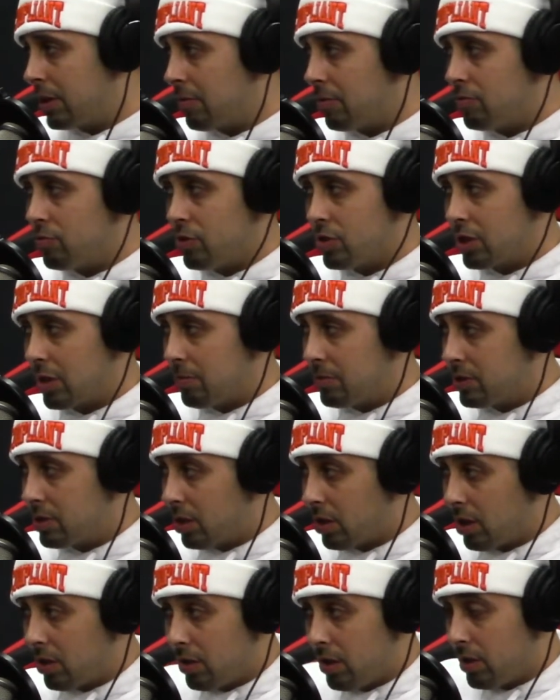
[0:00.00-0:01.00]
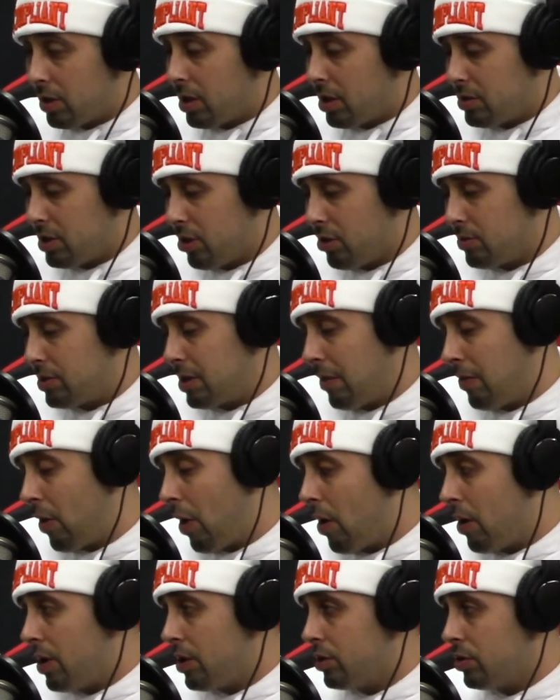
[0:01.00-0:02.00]
Some of them just consider themselves
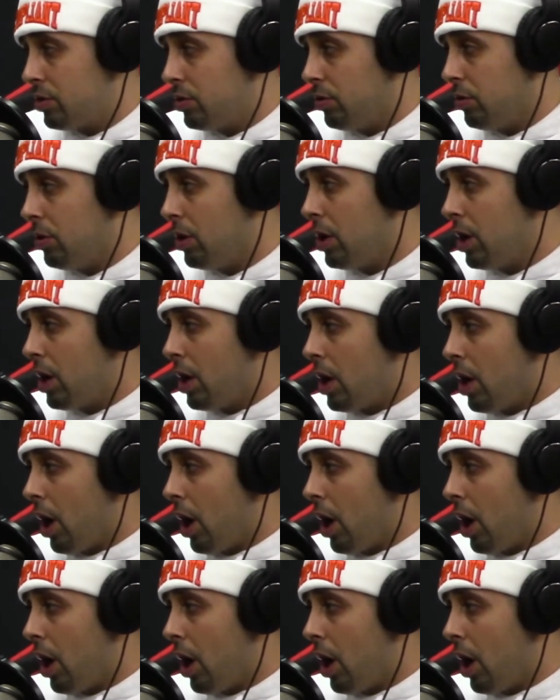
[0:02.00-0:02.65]
artists, too.